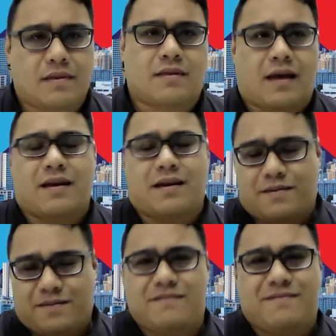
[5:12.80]
take
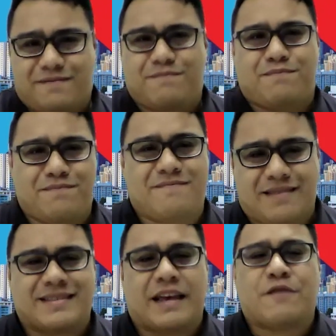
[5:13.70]

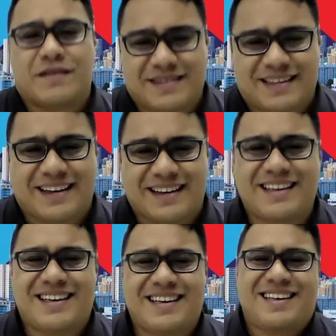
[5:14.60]
the safest thing,
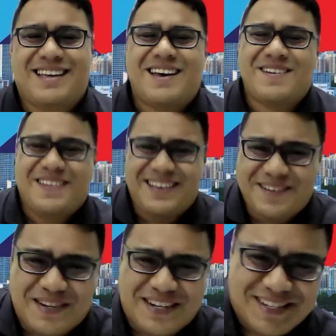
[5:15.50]

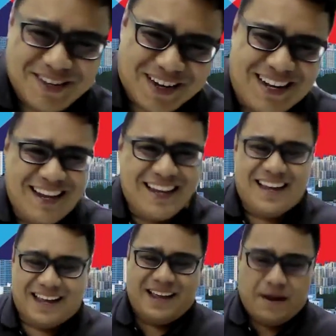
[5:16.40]
which is not
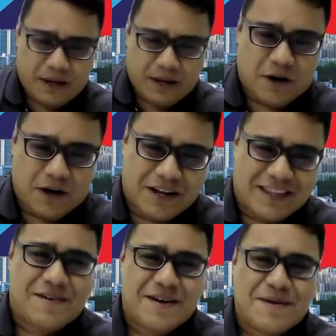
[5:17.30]
Bitcoin or
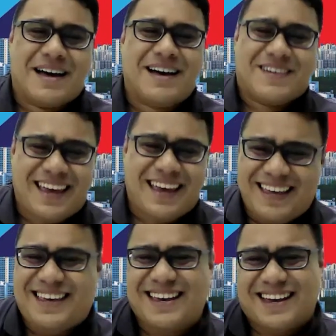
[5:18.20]
Ethereum. Okay,
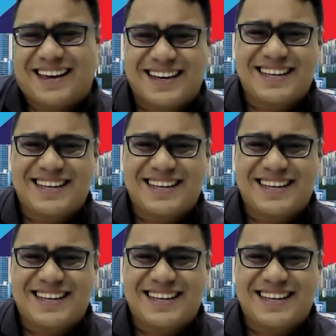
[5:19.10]
yeah.